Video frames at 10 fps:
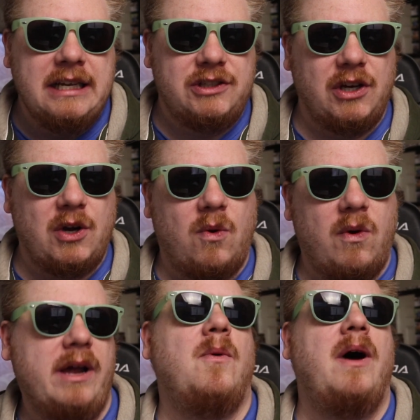It took
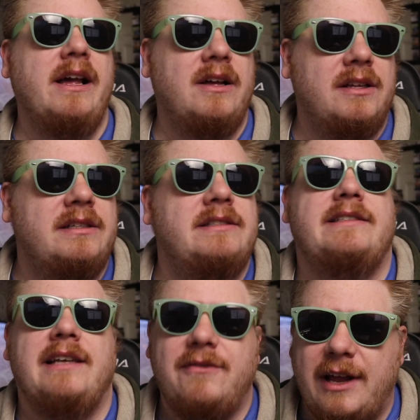quite a while,
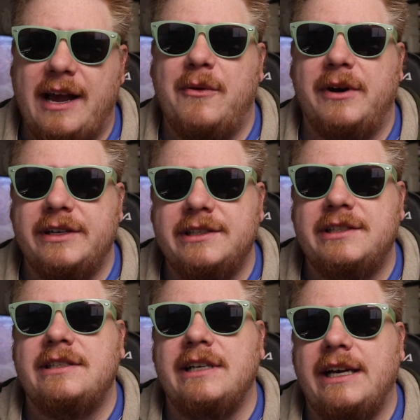several
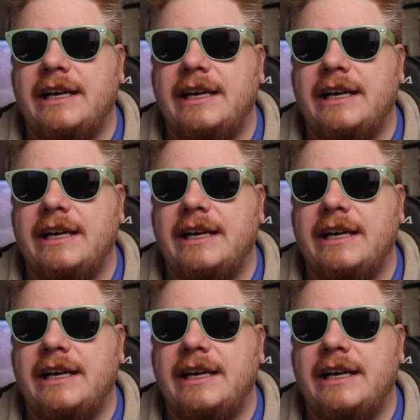hours.